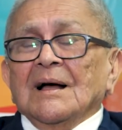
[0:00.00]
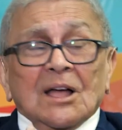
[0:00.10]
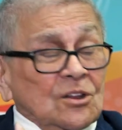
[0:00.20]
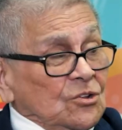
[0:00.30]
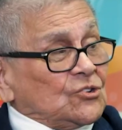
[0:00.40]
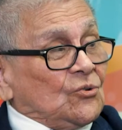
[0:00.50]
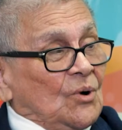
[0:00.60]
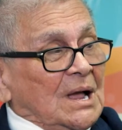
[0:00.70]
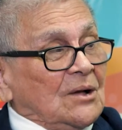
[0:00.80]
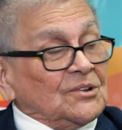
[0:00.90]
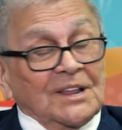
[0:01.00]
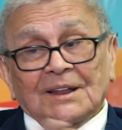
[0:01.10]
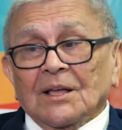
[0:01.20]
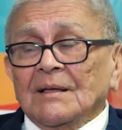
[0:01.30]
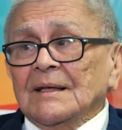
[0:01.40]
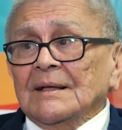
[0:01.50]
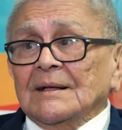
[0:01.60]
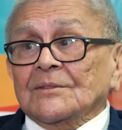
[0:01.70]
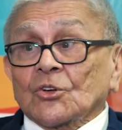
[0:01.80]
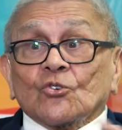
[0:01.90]
I looked around, and
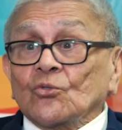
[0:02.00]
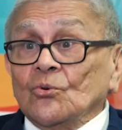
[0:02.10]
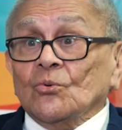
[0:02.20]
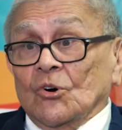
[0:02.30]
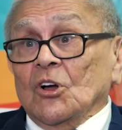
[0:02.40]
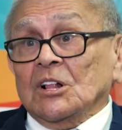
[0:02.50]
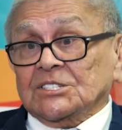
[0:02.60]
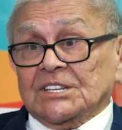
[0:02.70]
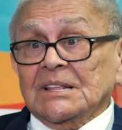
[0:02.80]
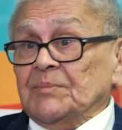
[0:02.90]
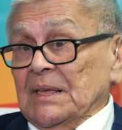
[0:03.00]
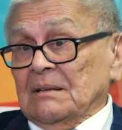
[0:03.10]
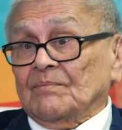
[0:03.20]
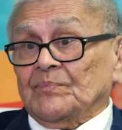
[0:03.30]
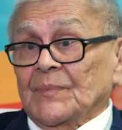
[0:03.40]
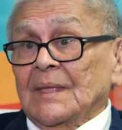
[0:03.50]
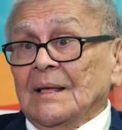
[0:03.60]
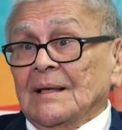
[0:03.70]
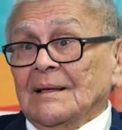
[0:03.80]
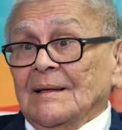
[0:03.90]
the crew were all sleeping.
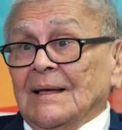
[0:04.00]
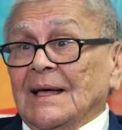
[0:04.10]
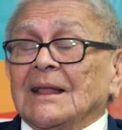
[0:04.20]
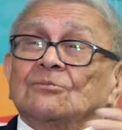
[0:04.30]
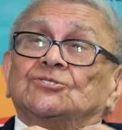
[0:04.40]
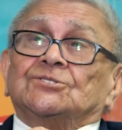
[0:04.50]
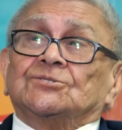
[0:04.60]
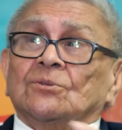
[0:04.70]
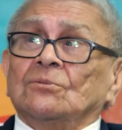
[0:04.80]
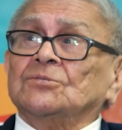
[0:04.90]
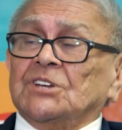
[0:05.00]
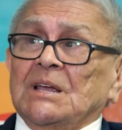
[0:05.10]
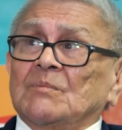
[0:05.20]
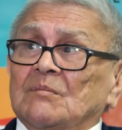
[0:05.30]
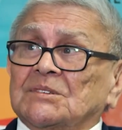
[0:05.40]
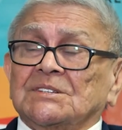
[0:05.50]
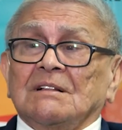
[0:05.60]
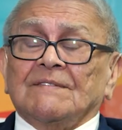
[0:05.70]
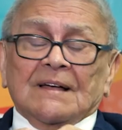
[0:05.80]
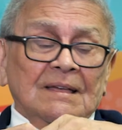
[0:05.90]
And I was so ashamed of
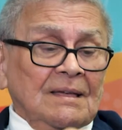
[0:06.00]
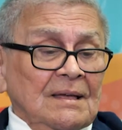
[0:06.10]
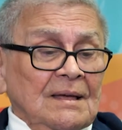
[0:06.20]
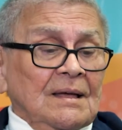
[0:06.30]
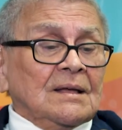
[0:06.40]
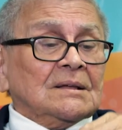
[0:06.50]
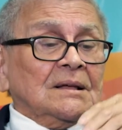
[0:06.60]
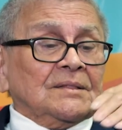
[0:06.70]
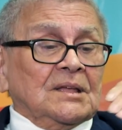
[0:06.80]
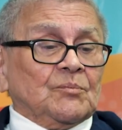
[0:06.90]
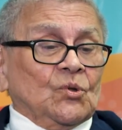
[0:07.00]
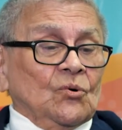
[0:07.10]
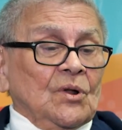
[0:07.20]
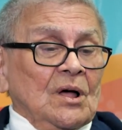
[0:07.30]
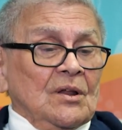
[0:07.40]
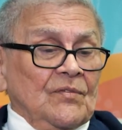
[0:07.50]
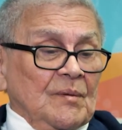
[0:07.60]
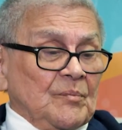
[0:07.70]
myself. I tiptoed out of the